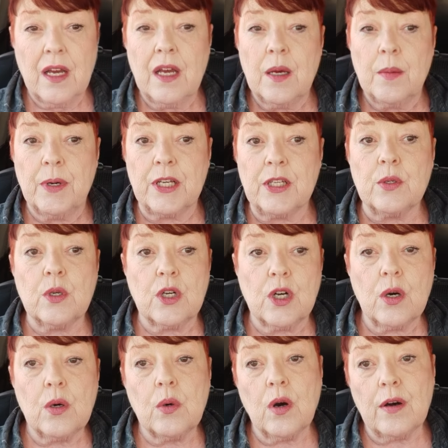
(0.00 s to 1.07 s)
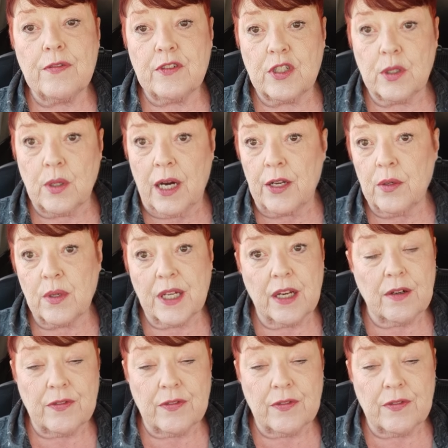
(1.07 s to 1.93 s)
But you go off to, I don't care if